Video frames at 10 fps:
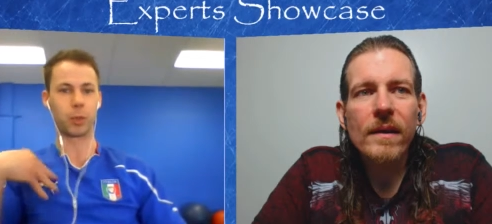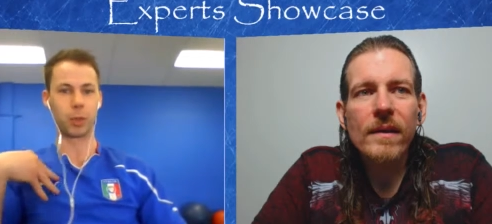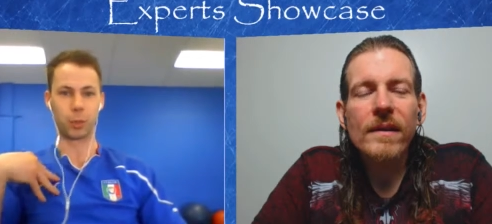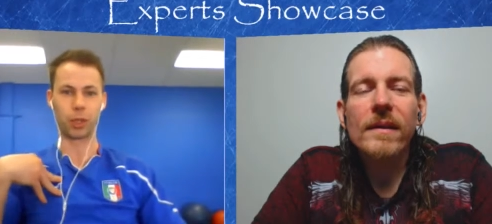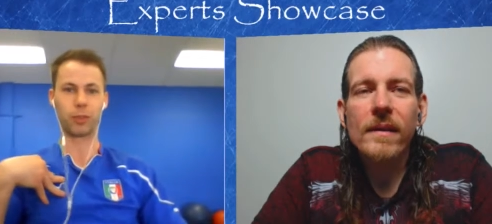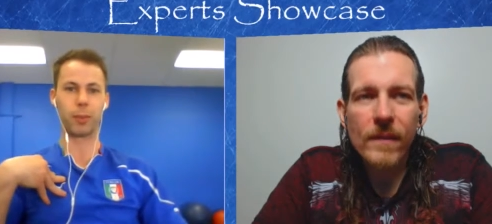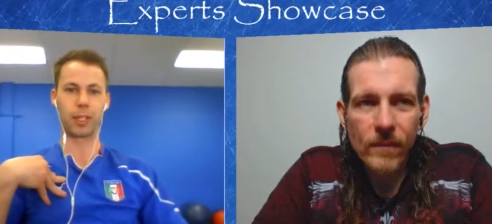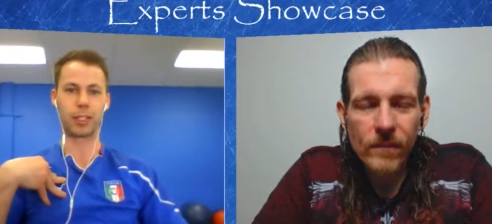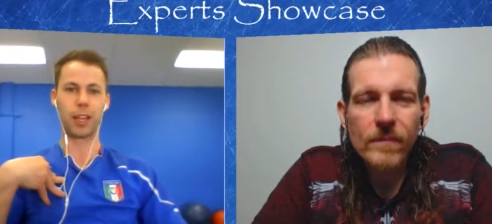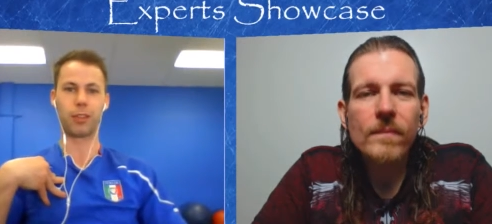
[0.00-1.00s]
Speaker 1: I always want to work for
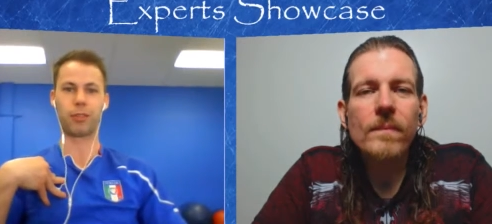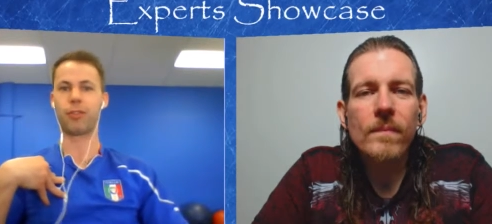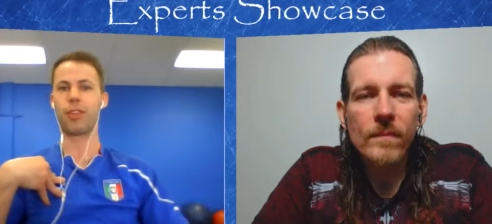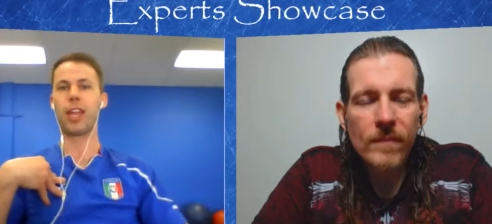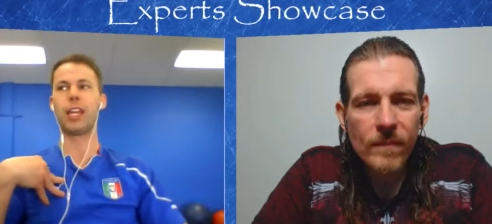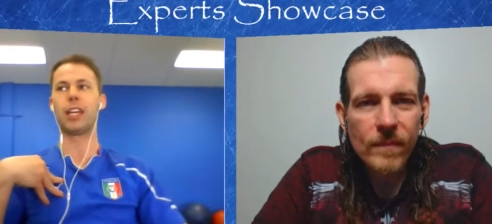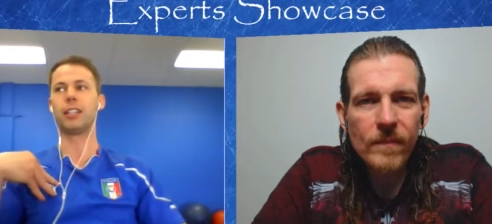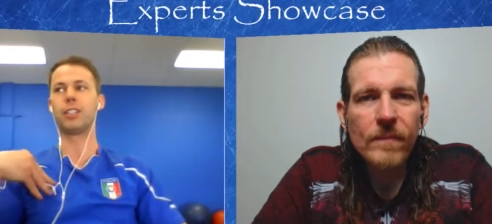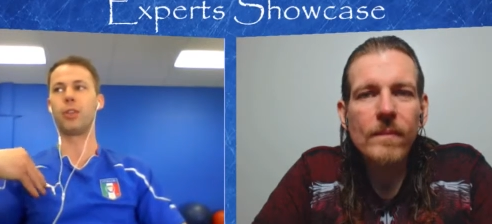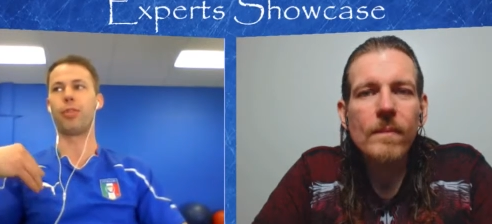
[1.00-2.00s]
myself,
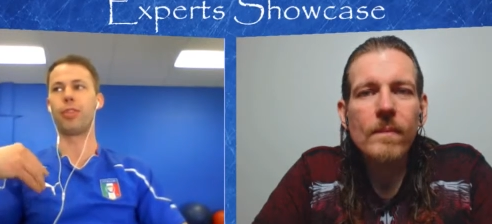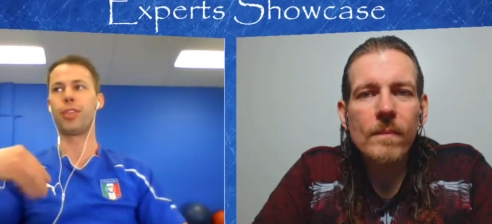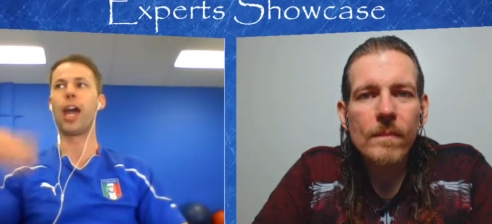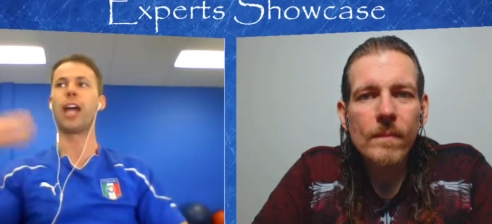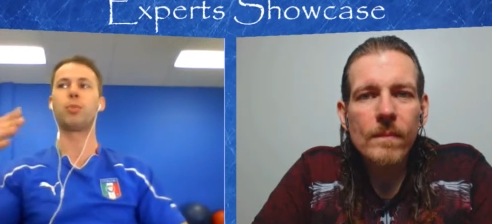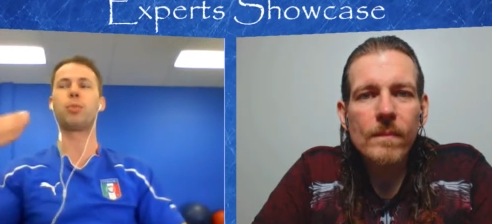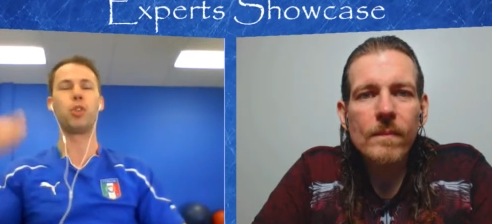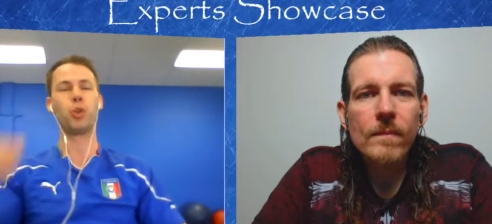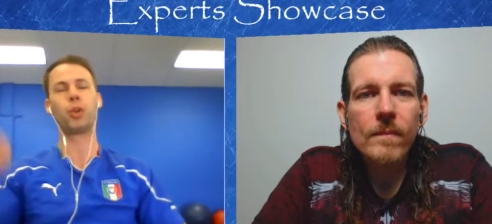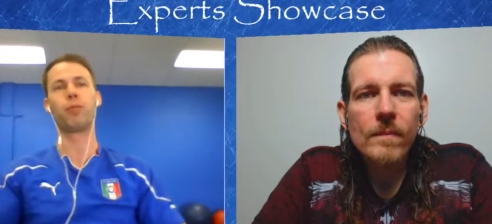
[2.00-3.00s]
and so the
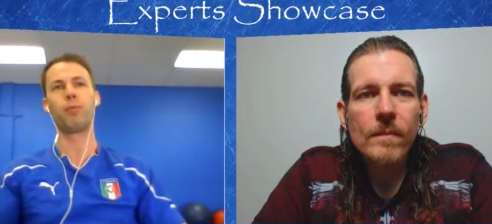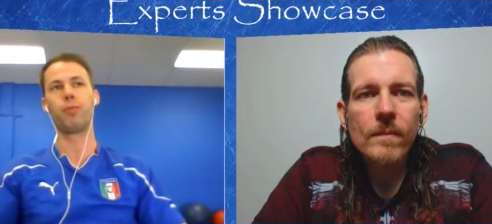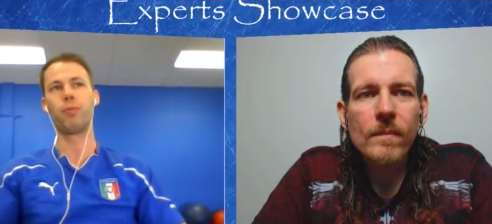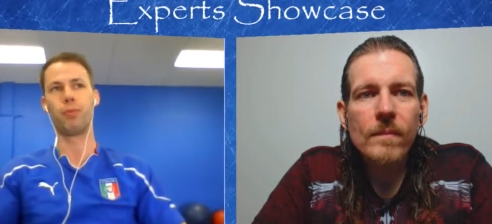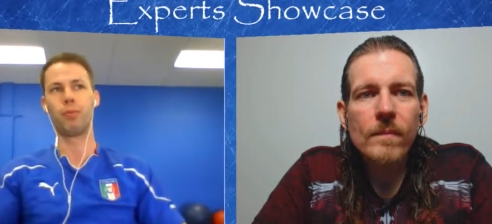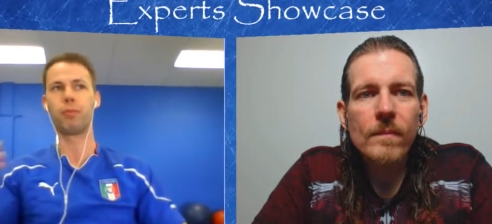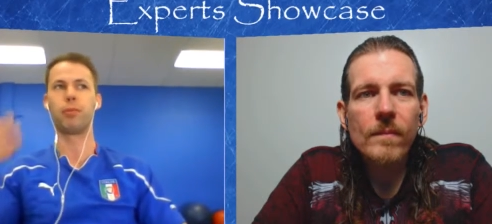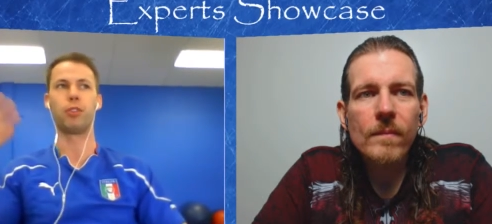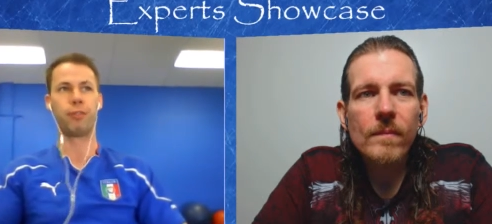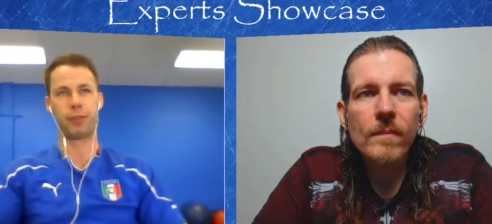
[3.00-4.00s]
entrepreneur
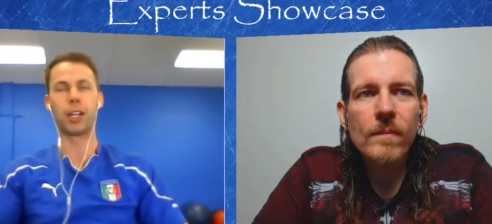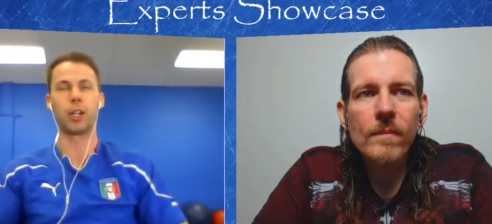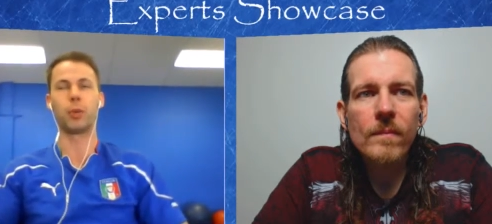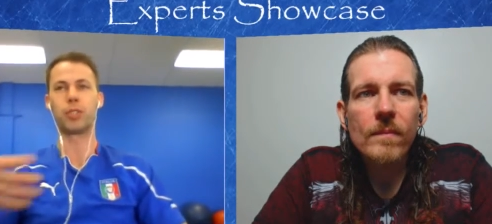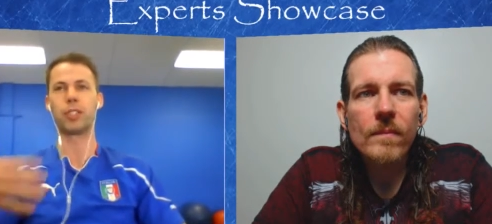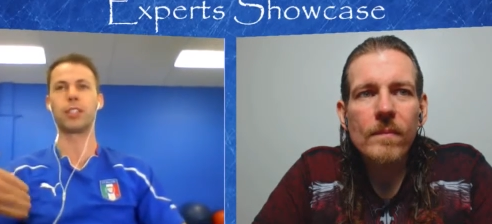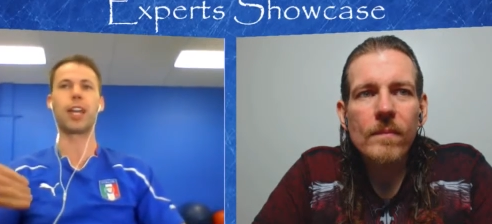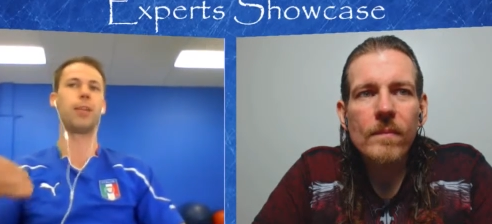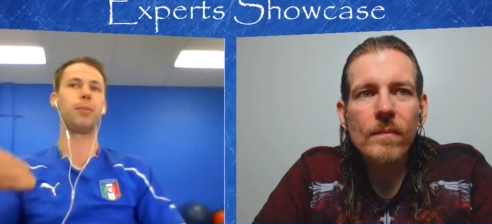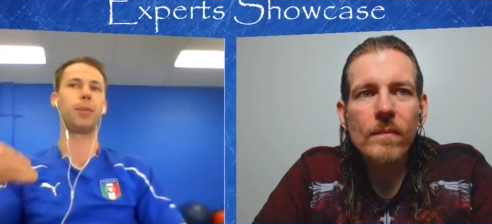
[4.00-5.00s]
fire was
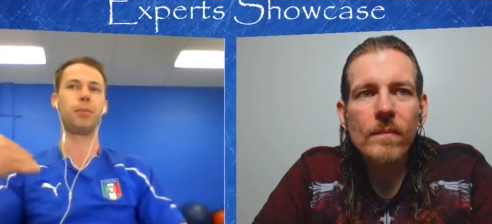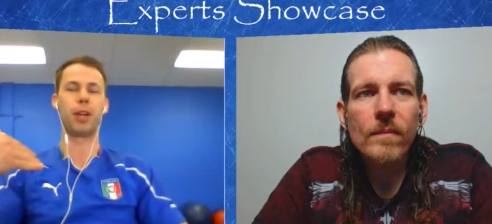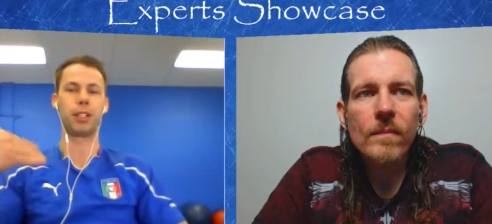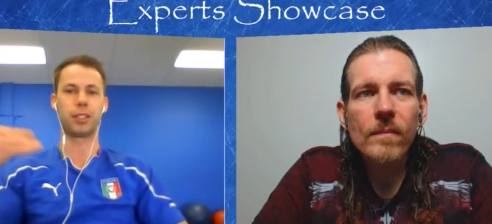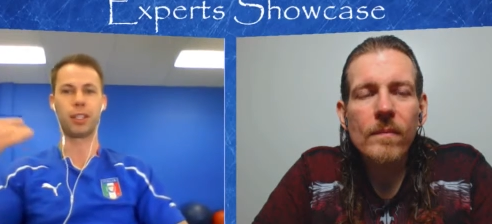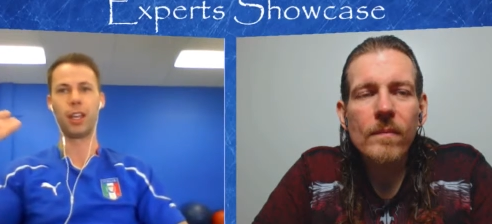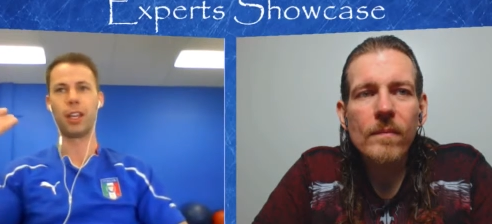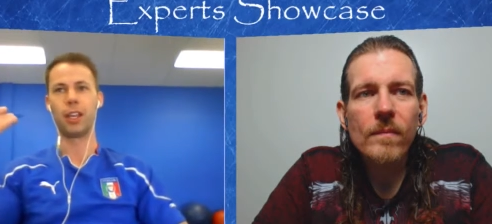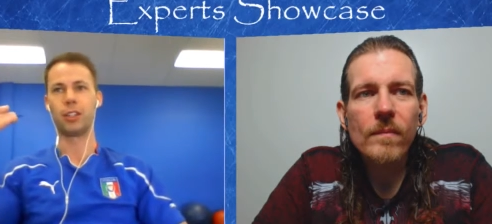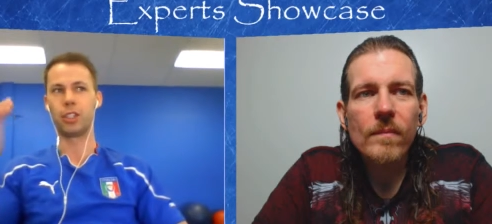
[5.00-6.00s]
inside me, but
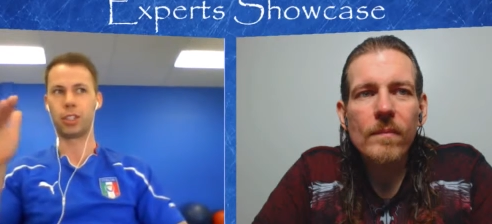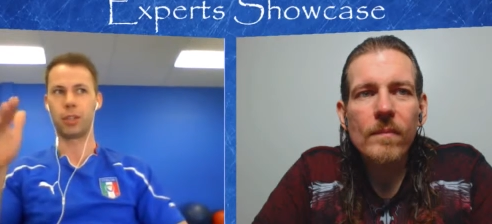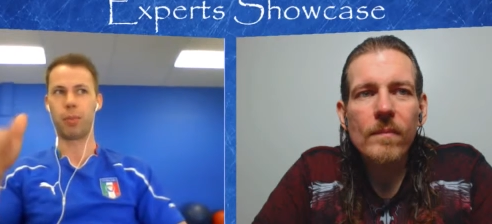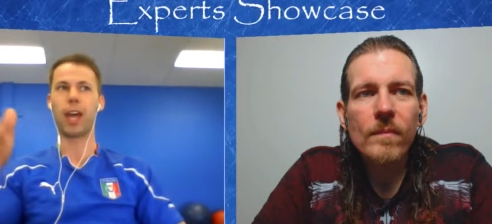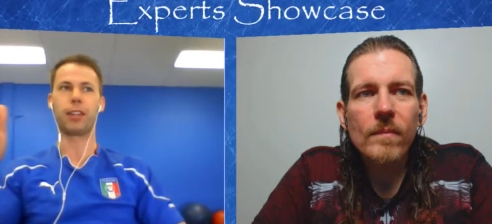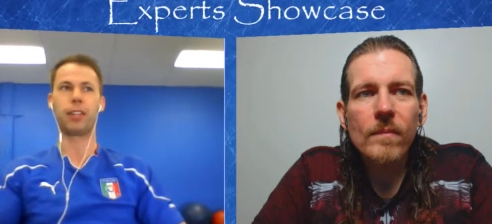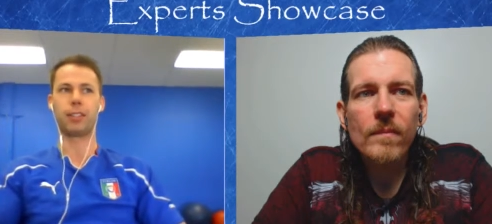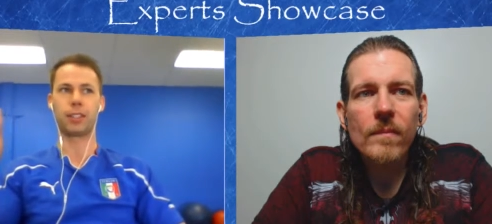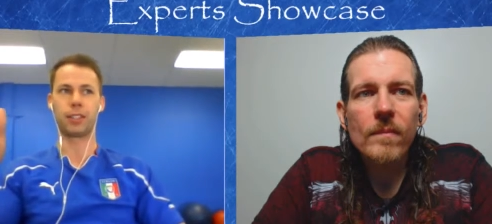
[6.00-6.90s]
just the path to